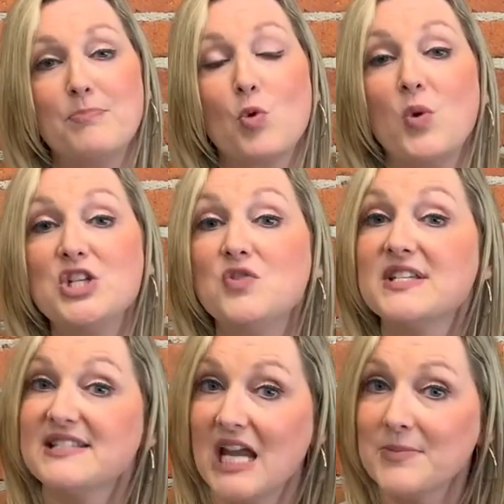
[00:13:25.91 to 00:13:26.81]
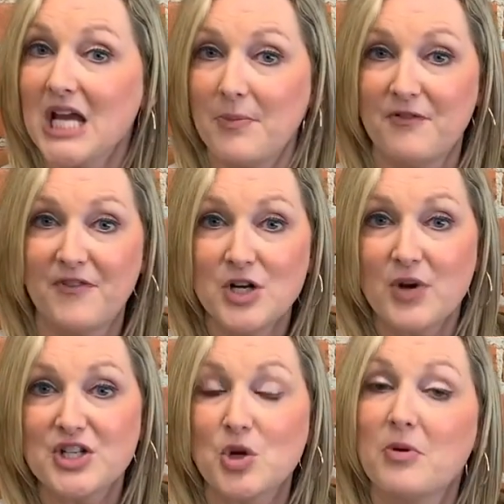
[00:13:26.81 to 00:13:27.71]
we do the same type of
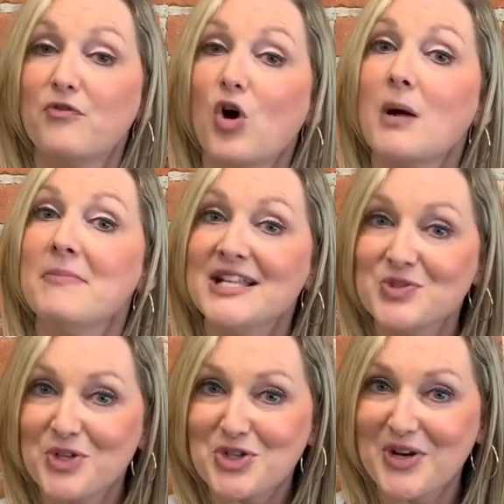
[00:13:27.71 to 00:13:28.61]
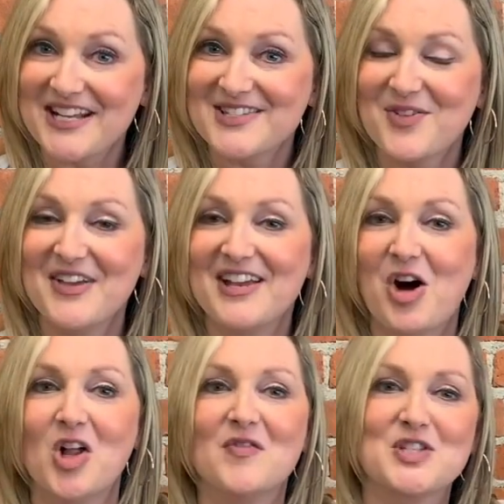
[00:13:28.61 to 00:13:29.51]
fundraiser, but for our men's retreat. So then
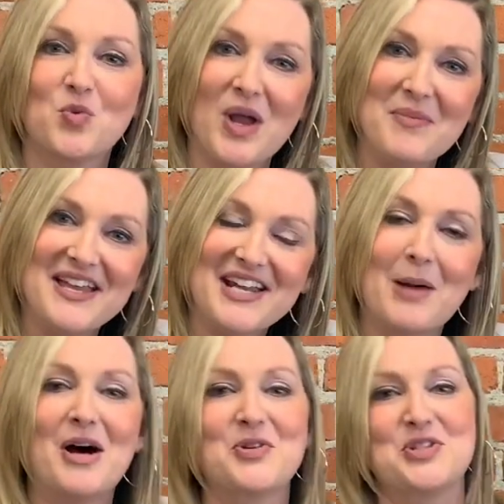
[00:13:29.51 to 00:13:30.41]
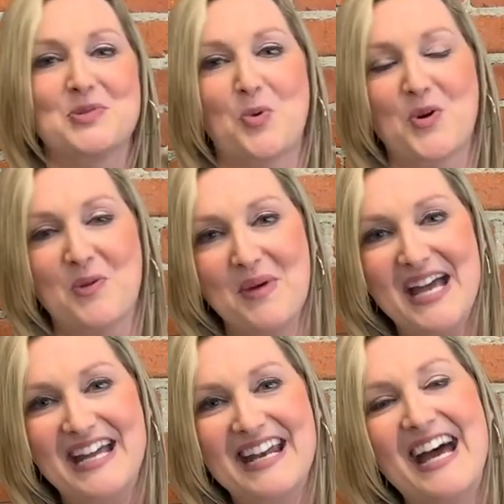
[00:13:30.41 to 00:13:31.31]
all of us women come out to support the
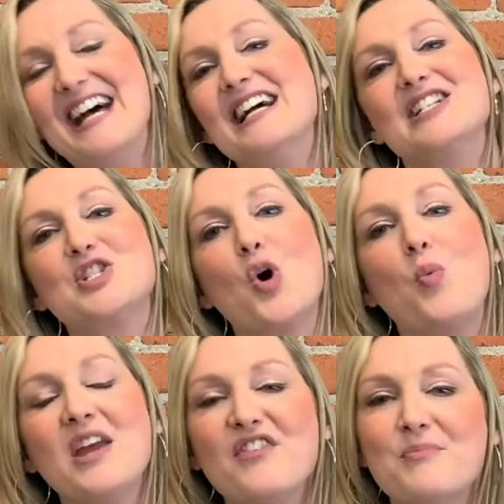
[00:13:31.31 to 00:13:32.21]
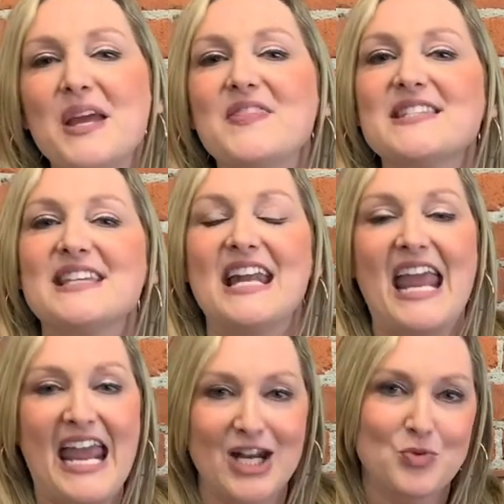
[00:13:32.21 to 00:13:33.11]
men. So we have made this an
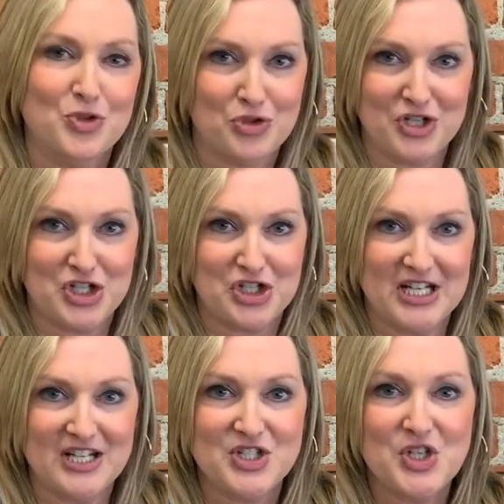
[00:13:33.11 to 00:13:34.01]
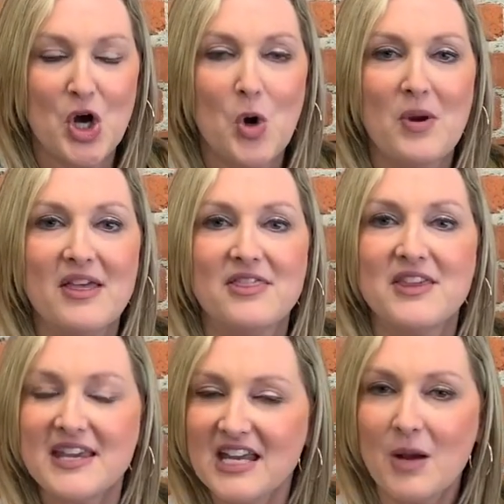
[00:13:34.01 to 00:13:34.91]
annual tradition. So in
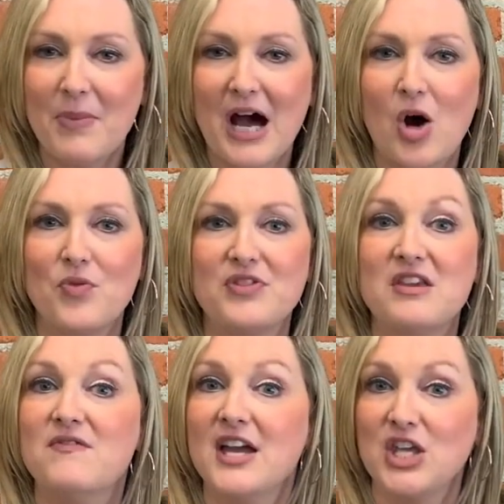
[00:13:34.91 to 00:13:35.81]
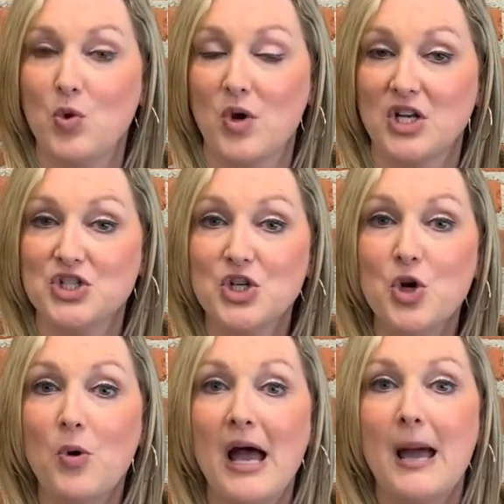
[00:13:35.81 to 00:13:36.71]
thinking about the event you want to
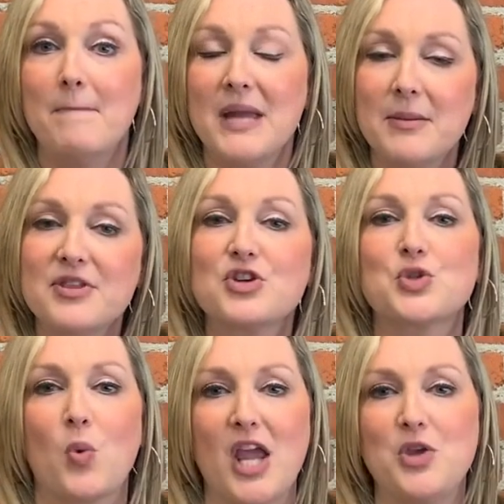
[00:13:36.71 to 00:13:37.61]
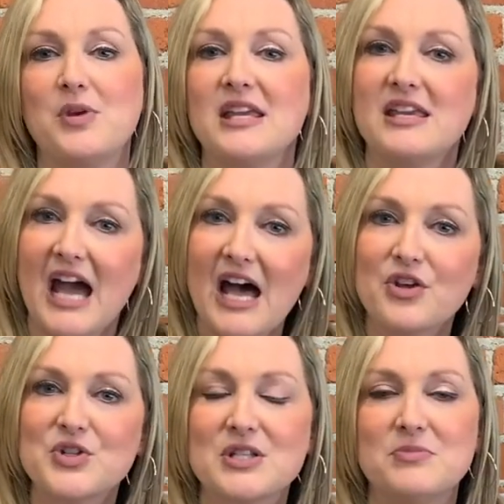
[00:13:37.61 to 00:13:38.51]
do, maybe there's a way you can
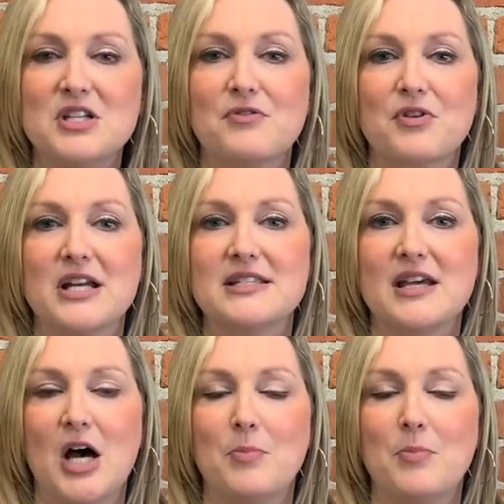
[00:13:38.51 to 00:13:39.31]
gather some different